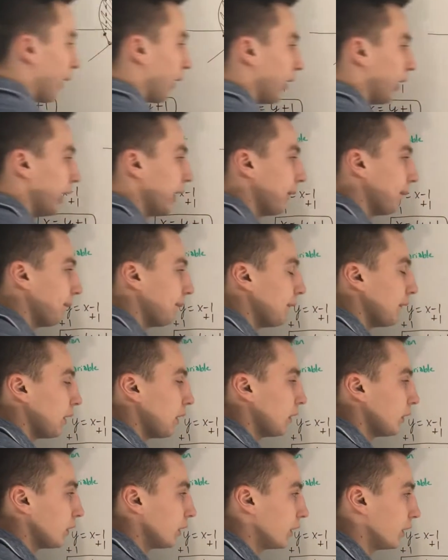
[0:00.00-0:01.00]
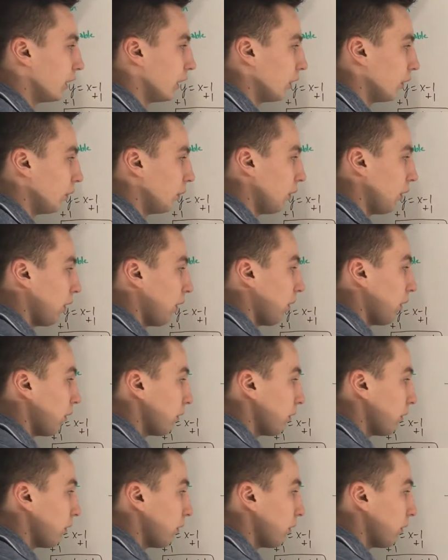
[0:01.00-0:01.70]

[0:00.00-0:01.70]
All right, so